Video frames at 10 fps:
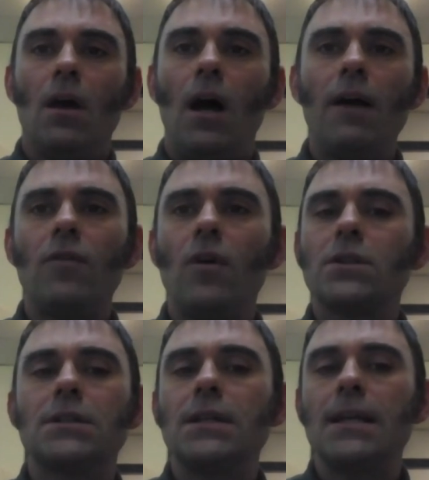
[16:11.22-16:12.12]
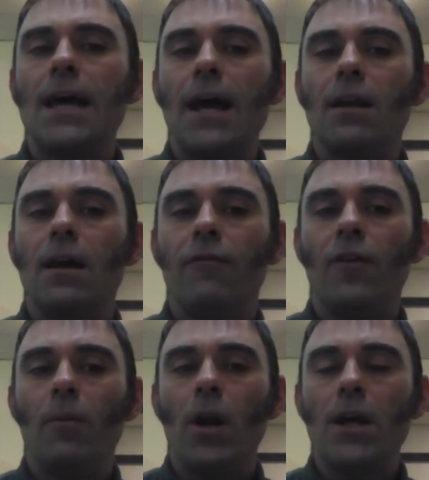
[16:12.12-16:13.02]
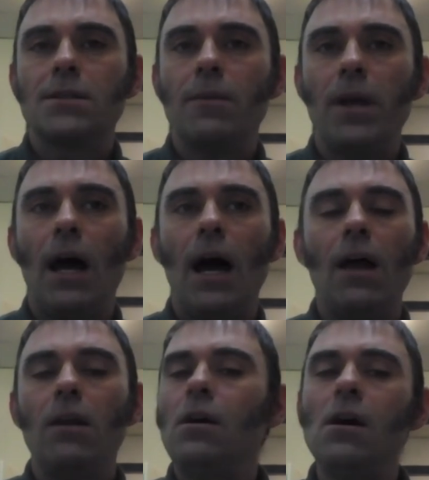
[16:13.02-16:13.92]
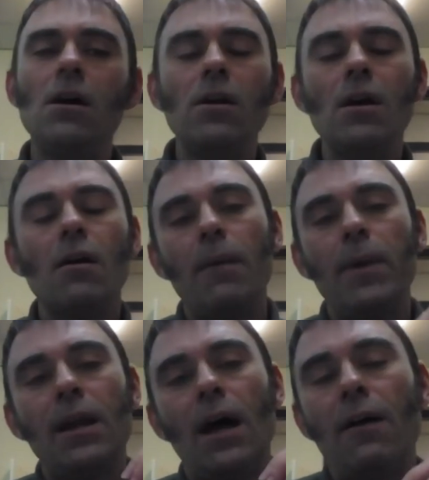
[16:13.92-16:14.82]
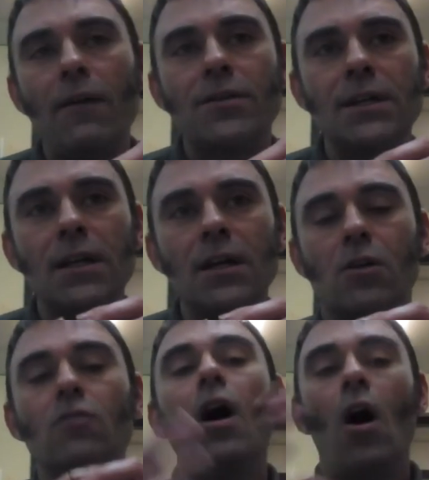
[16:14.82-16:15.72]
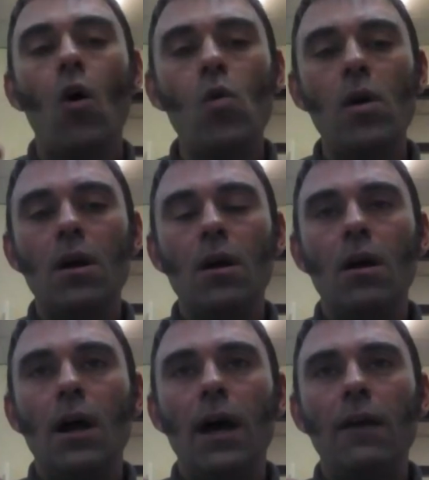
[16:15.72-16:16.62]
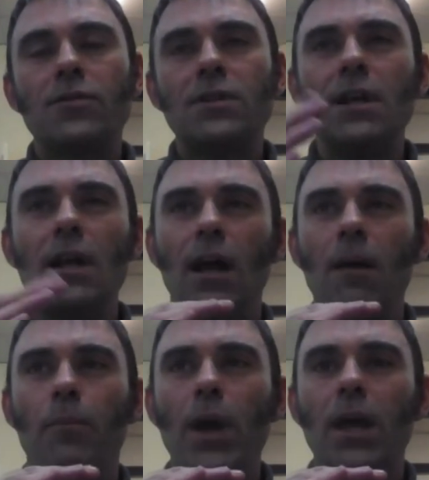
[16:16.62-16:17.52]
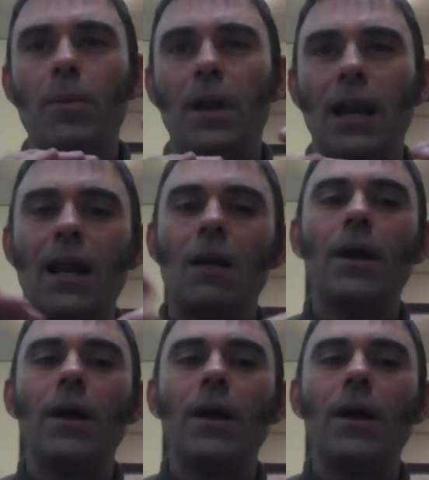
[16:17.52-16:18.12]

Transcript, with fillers: I've not seen that, if I'm honest. Really? I, uh, no, no. I mean, I, have seen it grow, and I've seen it like pick up a little